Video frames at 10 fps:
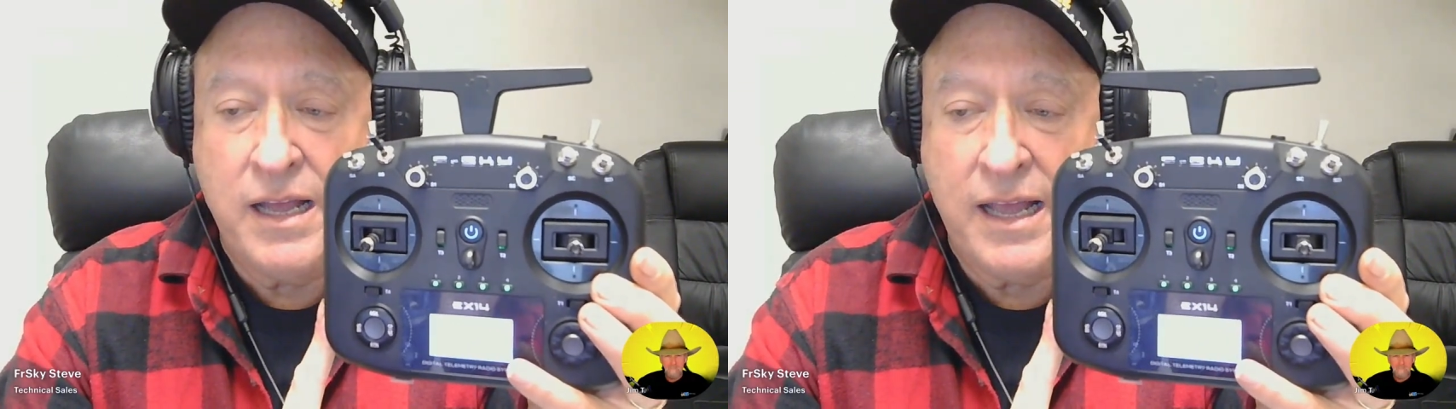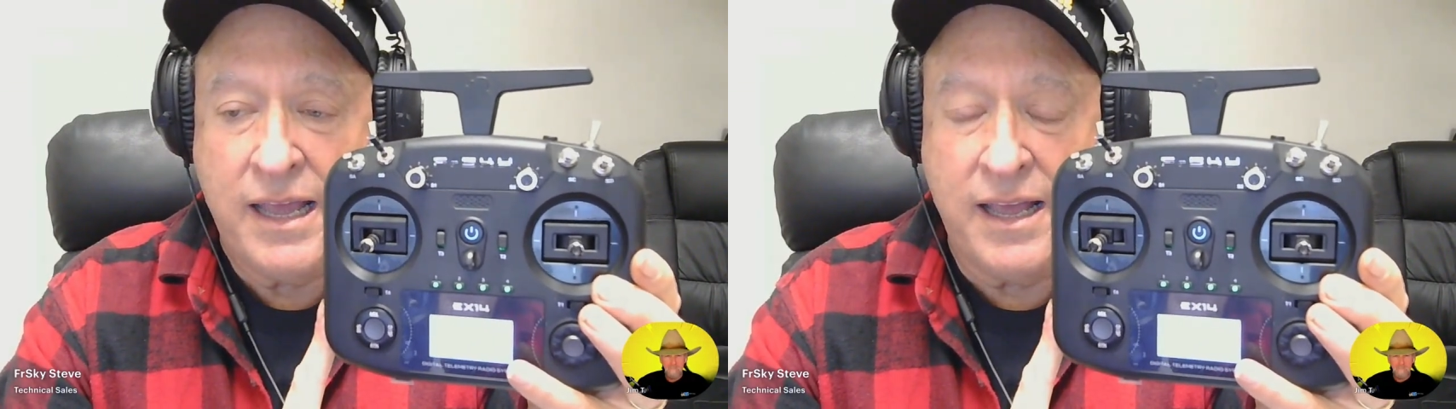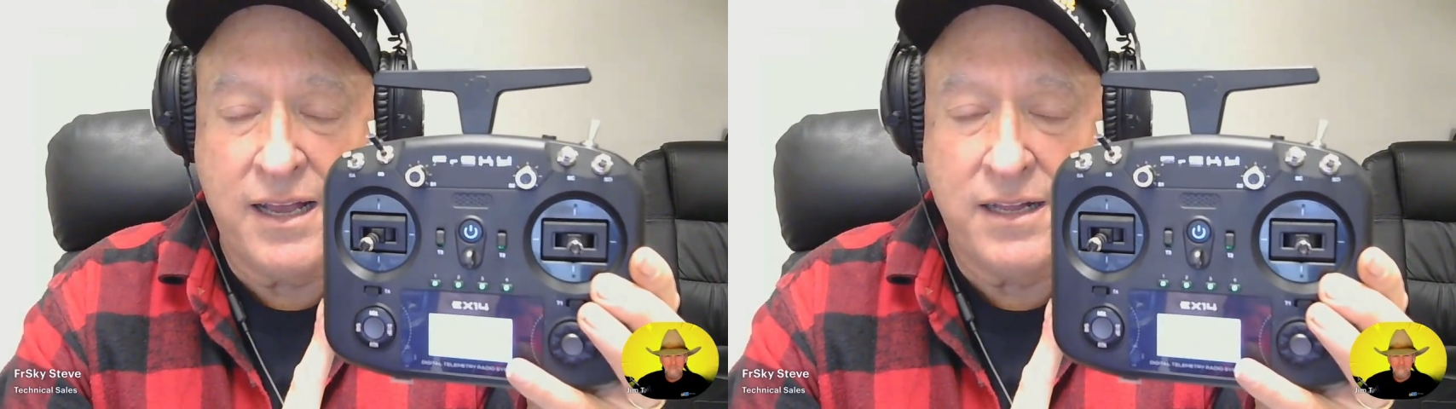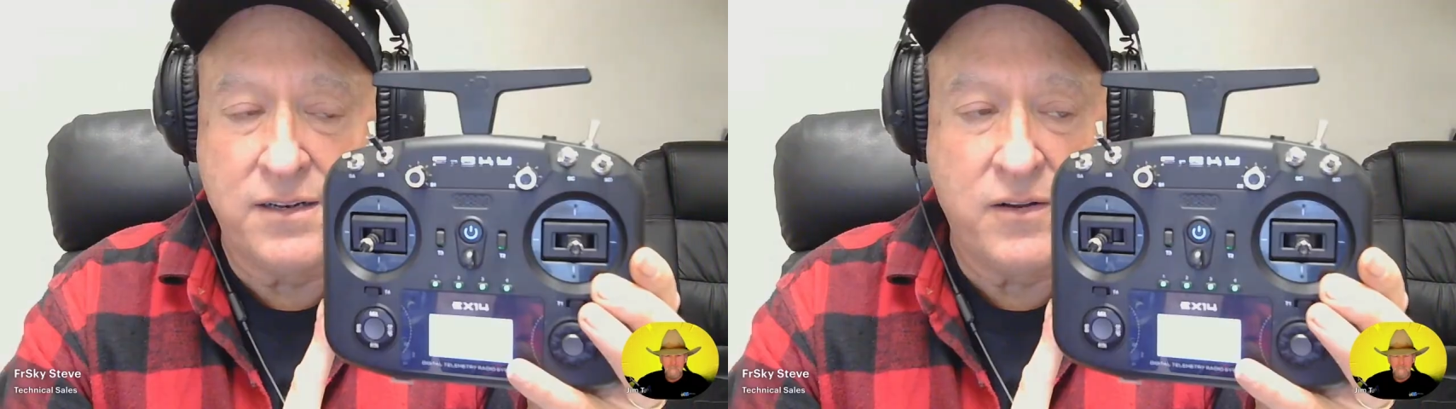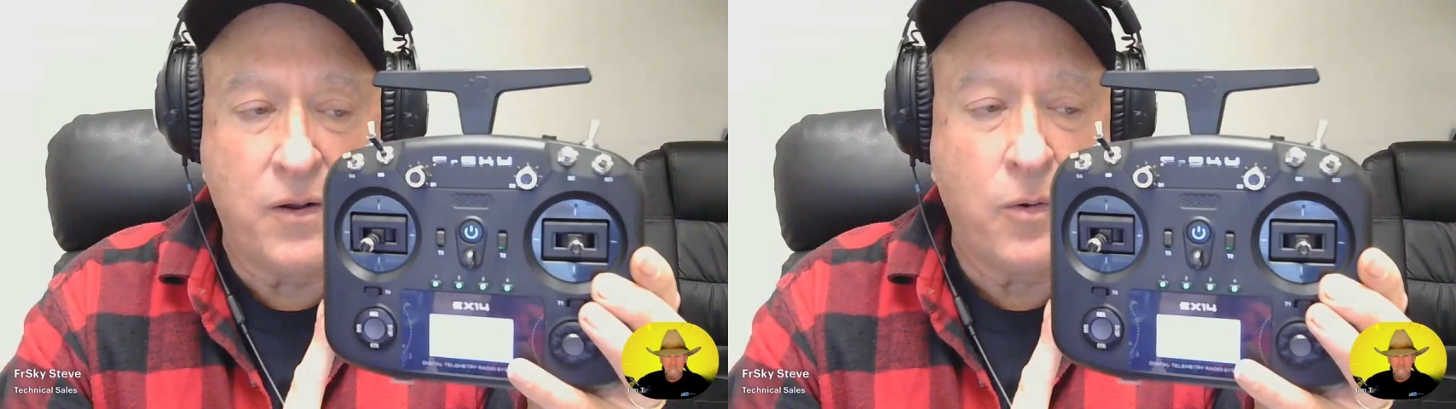And
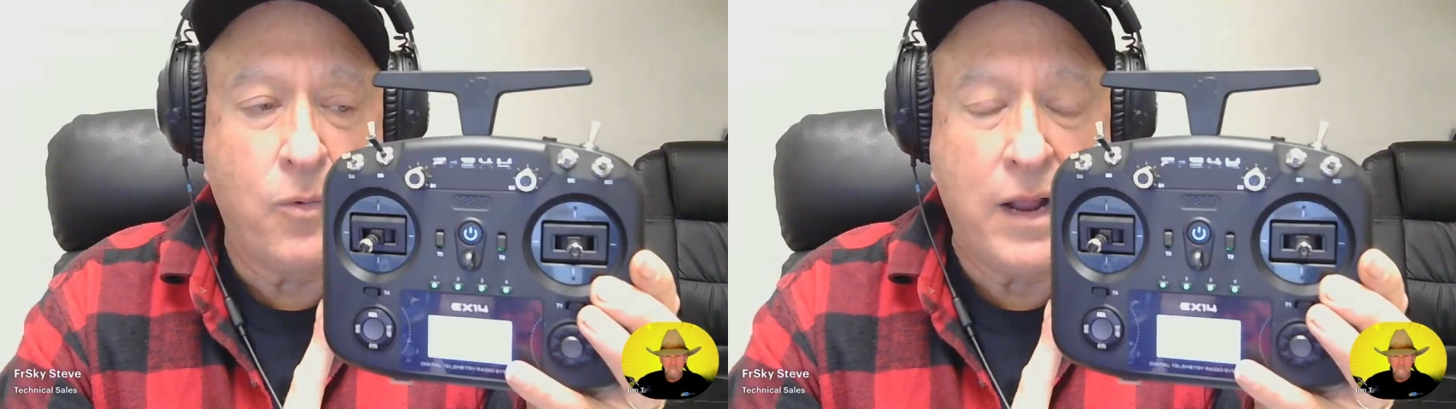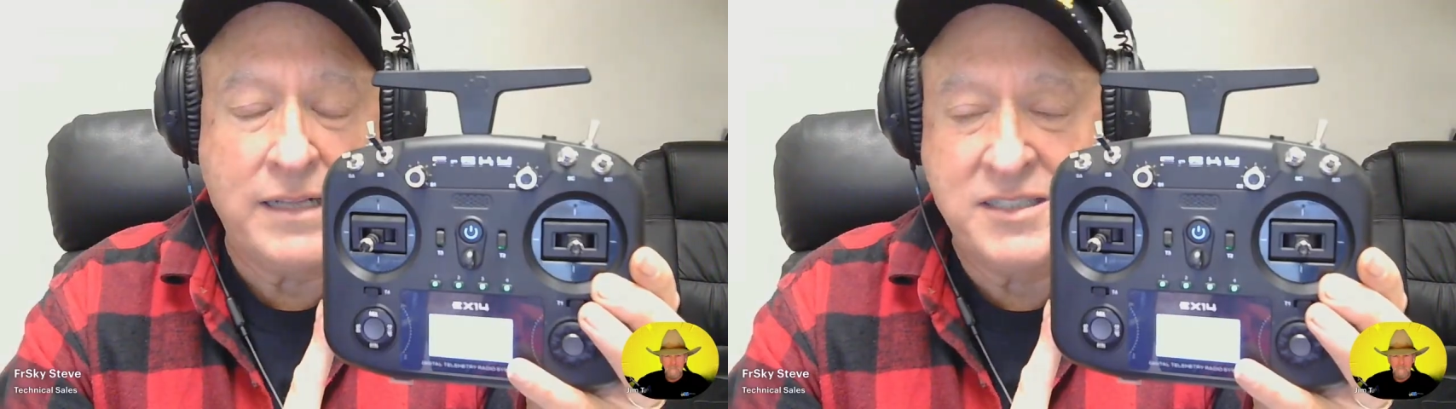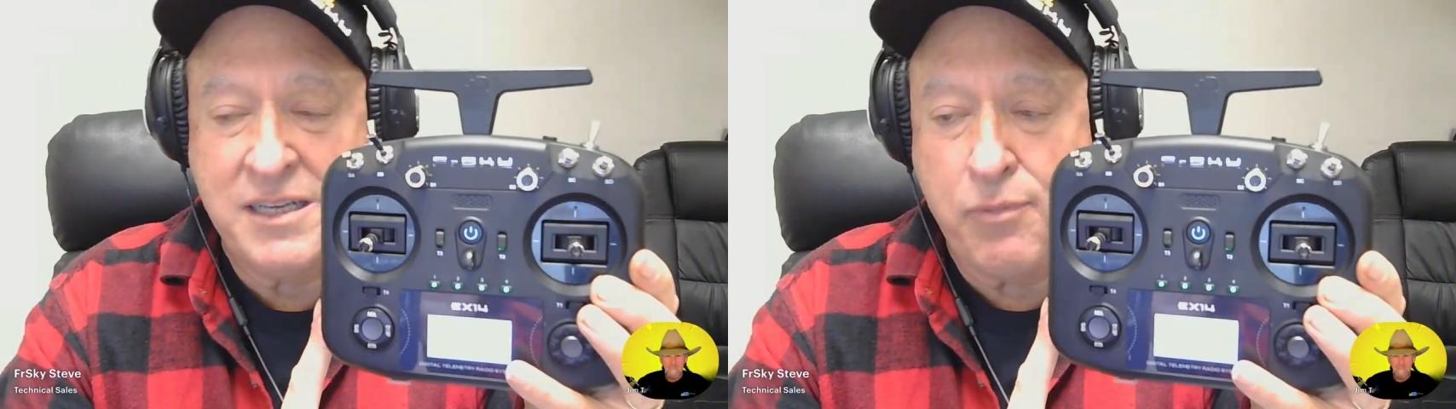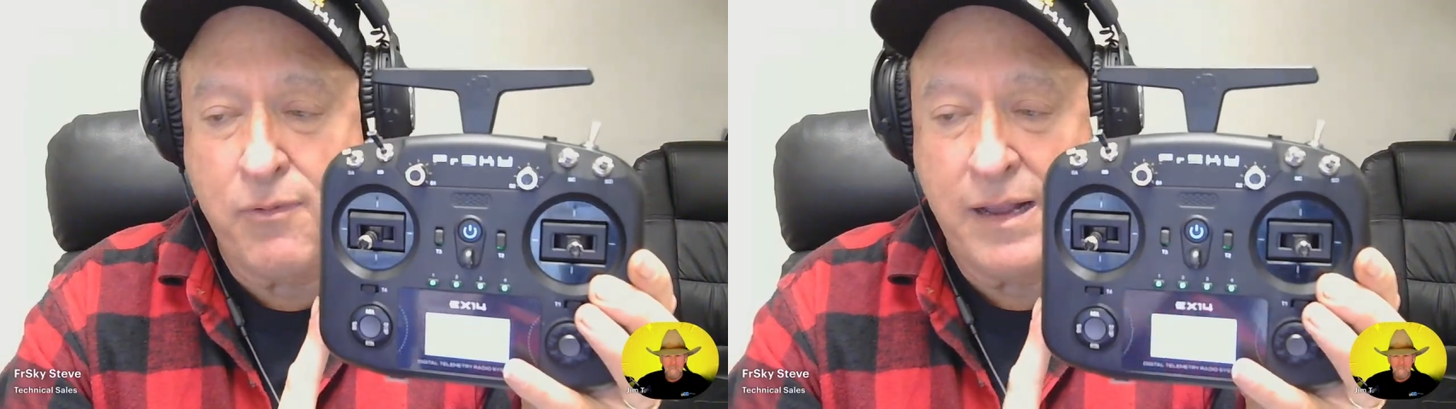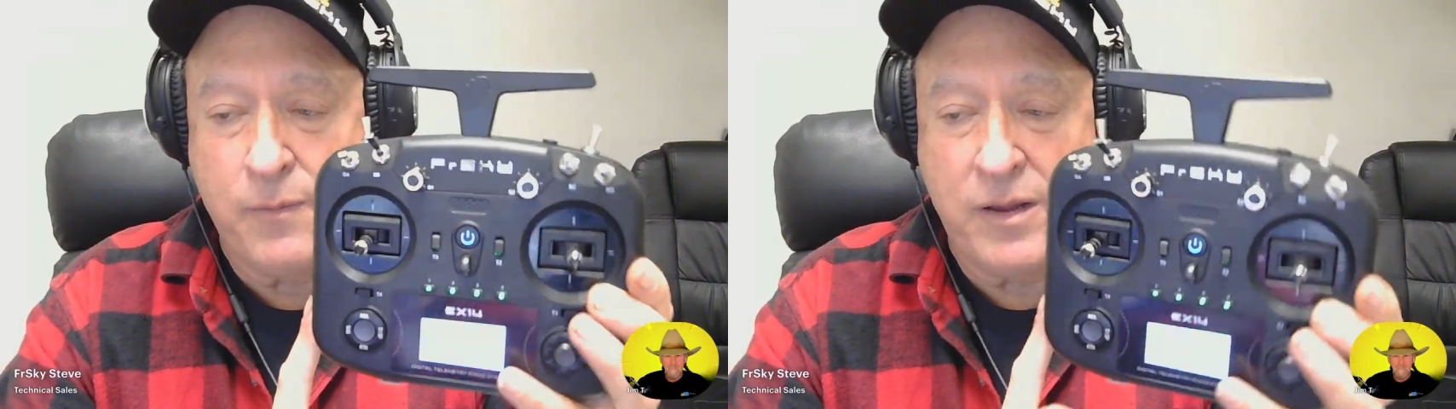at some
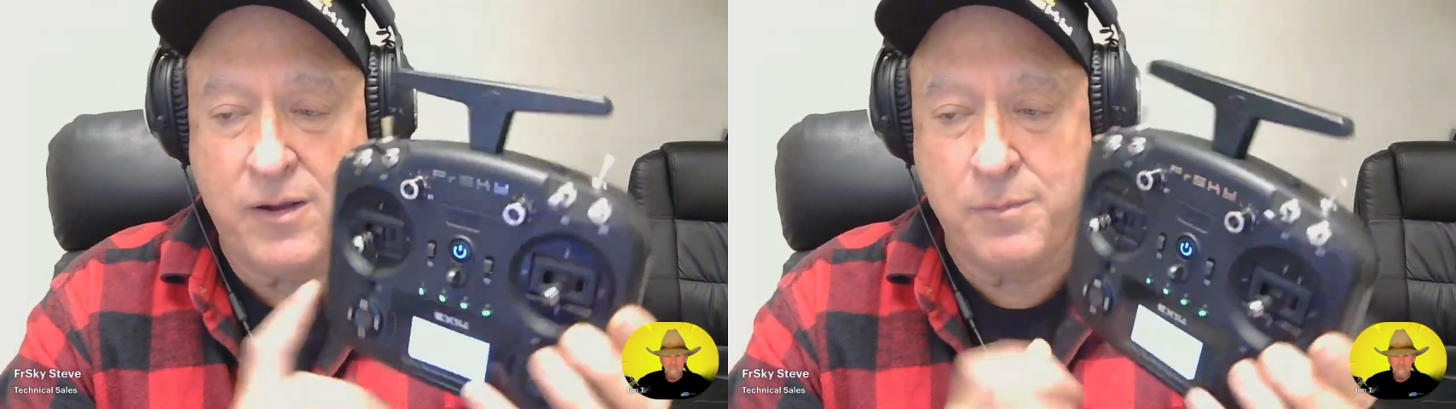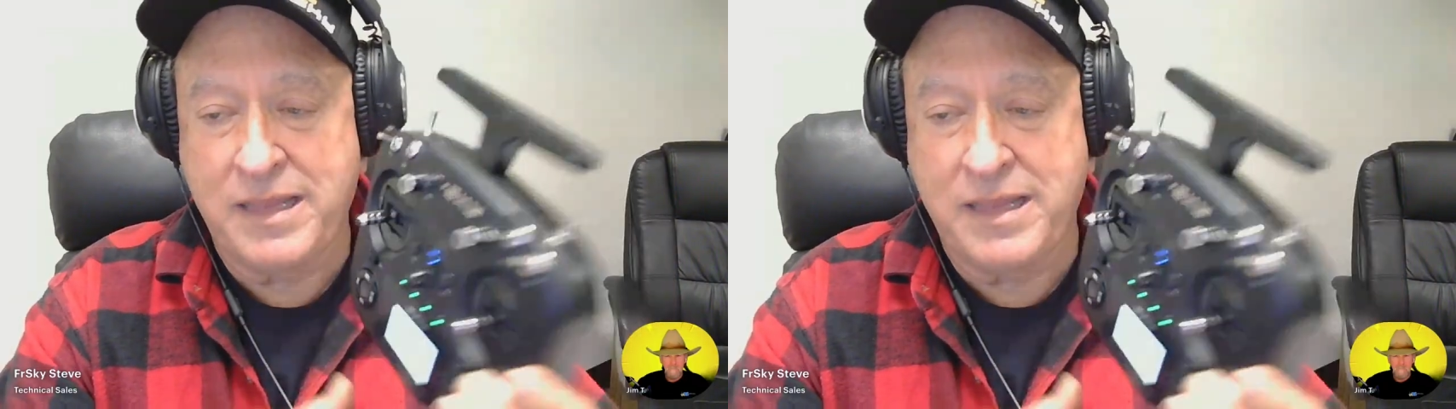point we hope